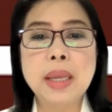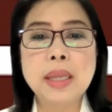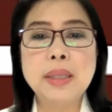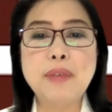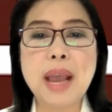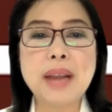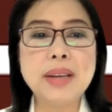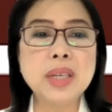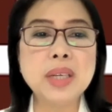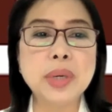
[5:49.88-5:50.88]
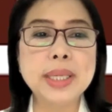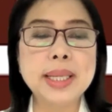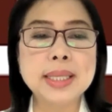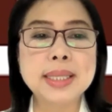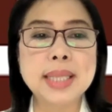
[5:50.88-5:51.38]
The varying
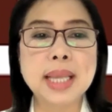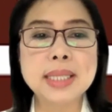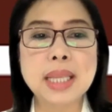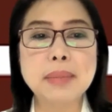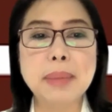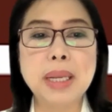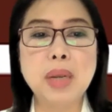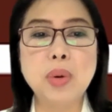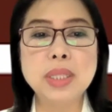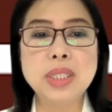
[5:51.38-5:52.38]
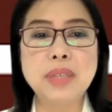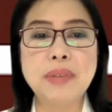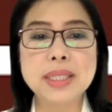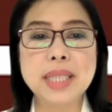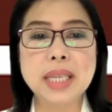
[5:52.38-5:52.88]
ordinances set by local chief
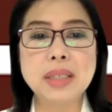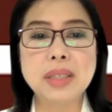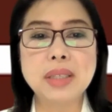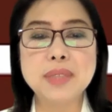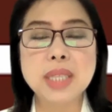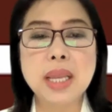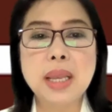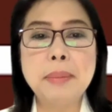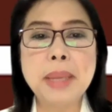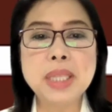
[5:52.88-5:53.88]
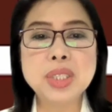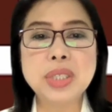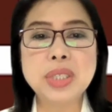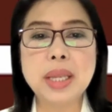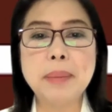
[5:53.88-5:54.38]
executives make
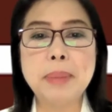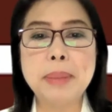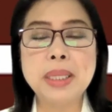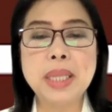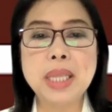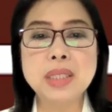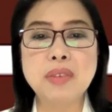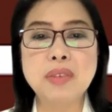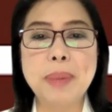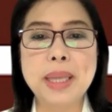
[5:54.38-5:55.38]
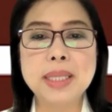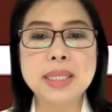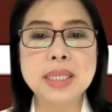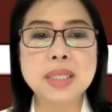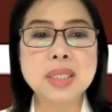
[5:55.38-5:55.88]
strict implementation of
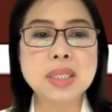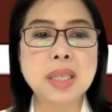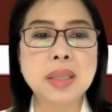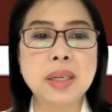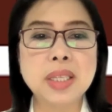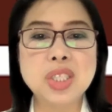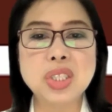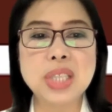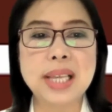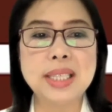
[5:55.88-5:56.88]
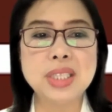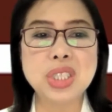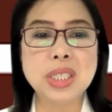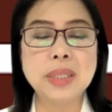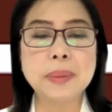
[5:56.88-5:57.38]
policies and standards
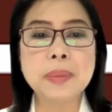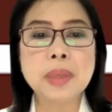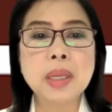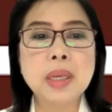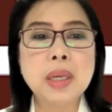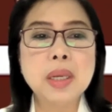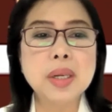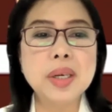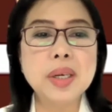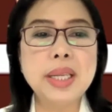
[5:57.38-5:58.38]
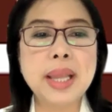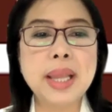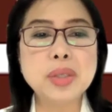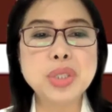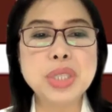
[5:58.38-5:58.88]
challenging. Early
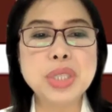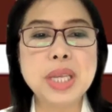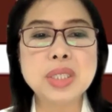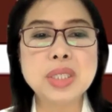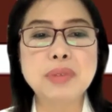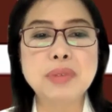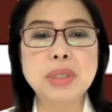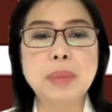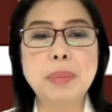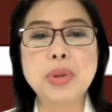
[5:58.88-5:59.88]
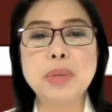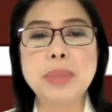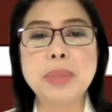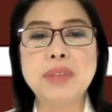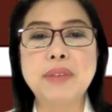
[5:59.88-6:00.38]
negotiations for the
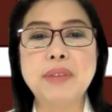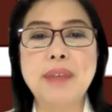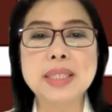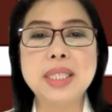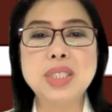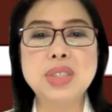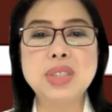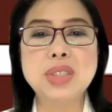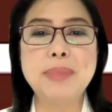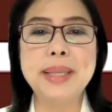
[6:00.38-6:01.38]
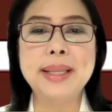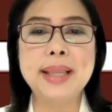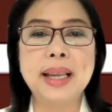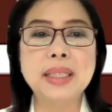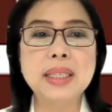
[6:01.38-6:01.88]
procurement of the vaccine should have been
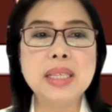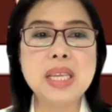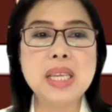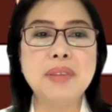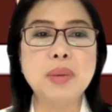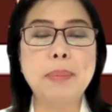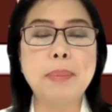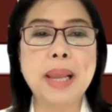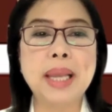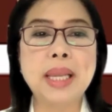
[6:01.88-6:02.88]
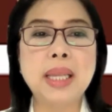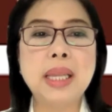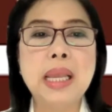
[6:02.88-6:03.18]
done, even while planning